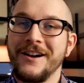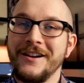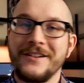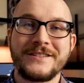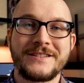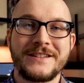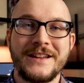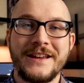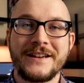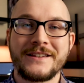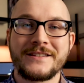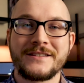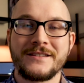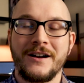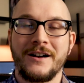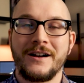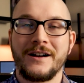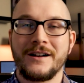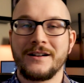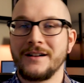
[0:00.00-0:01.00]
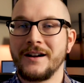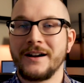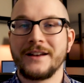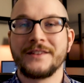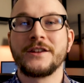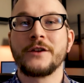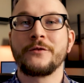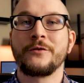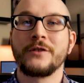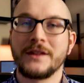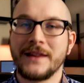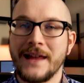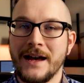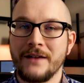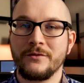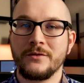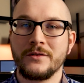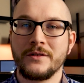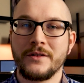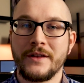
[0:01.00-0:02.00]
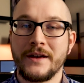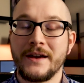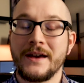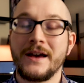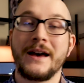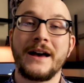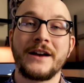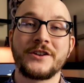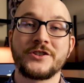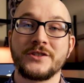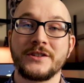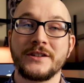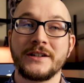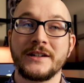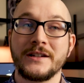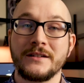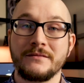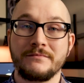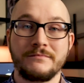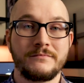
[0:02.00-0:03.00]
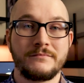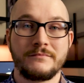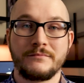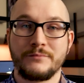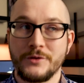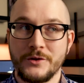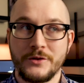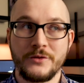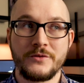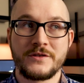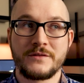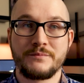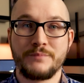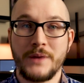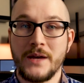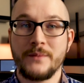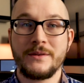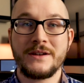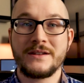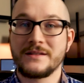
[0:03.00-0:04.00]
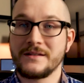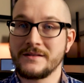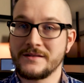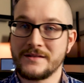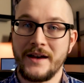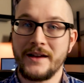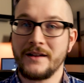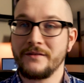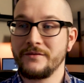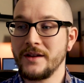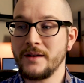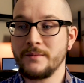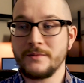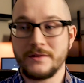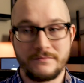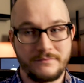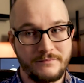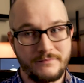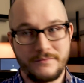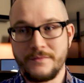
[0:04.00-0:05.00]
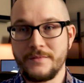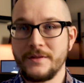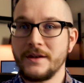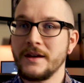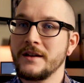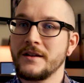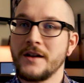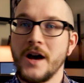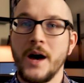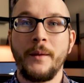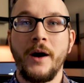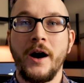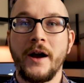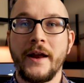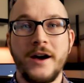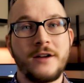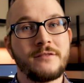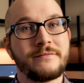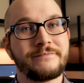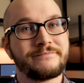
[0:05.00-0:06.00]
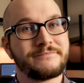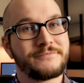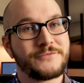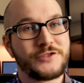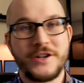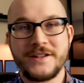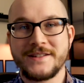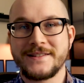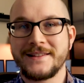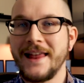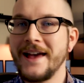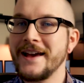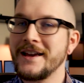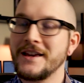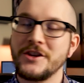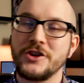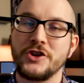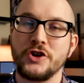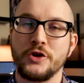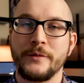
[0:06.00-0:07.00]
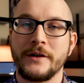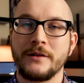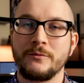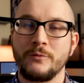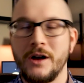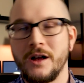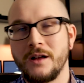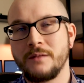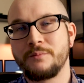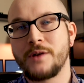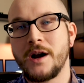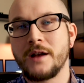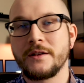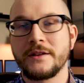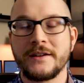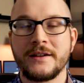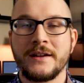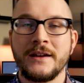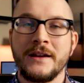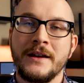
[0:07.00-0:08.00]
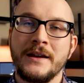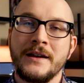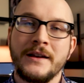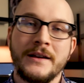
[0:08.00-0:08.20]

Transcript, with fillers: Garter snakes are on a different level. They actually produce babies inside of them and they come on out just like a human. Well, probably